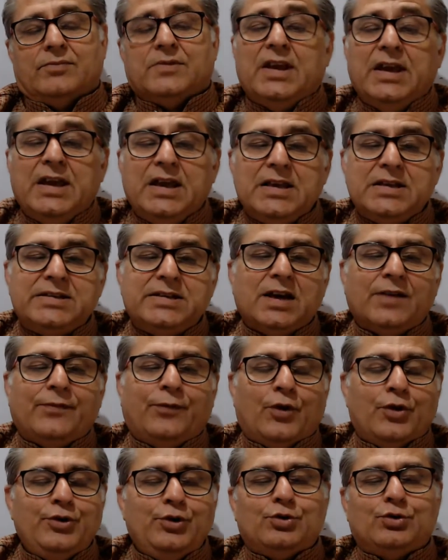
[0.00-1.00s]
easier
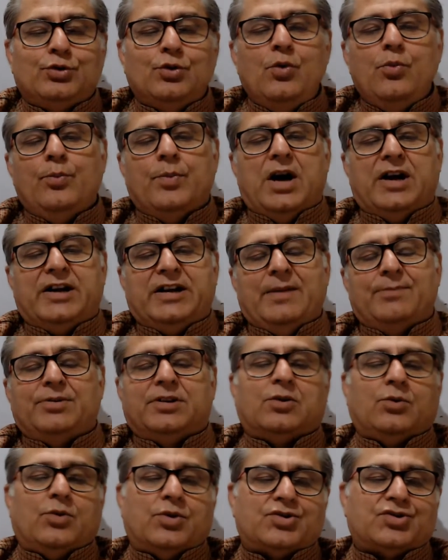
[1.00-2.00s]
for you to attempt
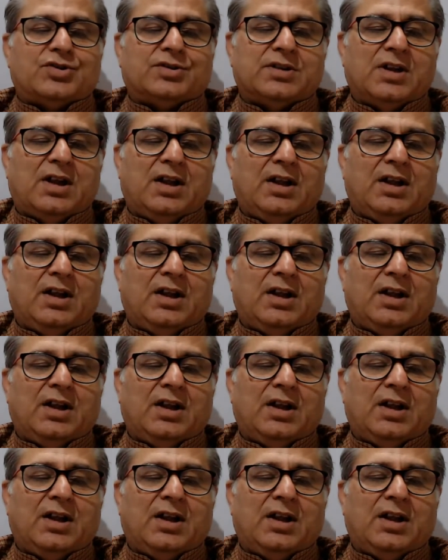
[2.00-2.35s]
the question.